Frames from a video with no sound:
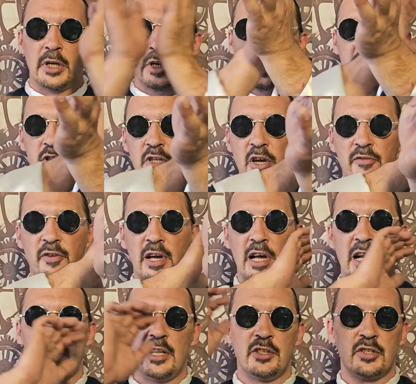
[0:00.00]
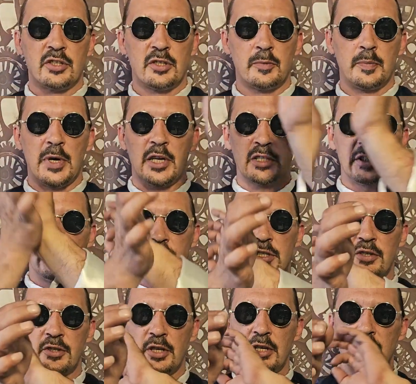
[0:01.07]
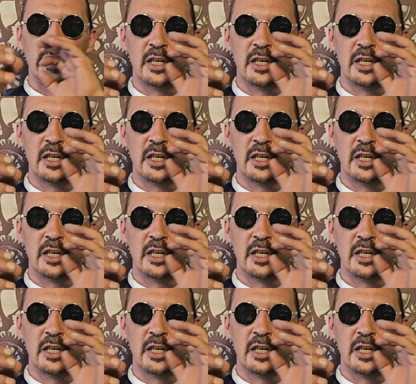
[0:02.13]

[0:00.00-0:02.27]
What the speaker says: scuff our hands past each other